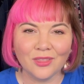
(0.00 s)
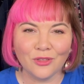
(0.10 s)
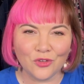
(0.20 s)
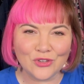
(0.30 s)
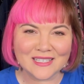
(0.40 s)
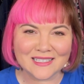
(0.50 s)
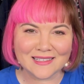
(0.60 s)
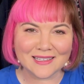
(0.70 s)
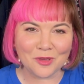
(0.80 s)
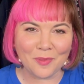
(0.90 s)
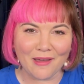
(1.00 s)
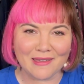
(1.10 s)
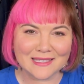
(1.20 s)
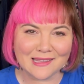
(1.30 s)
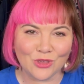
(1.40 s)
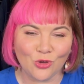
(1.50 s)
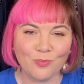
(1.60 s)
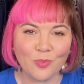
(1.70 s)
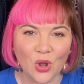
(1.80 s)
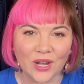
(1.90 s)
The first thing to think about is that your
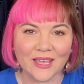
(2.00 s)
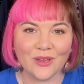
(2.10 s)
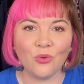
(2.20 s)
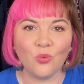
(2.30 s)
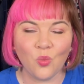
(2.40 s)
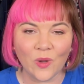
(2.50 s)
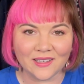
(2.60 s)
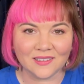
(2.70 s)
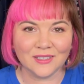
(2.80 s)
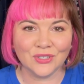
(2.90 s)
body will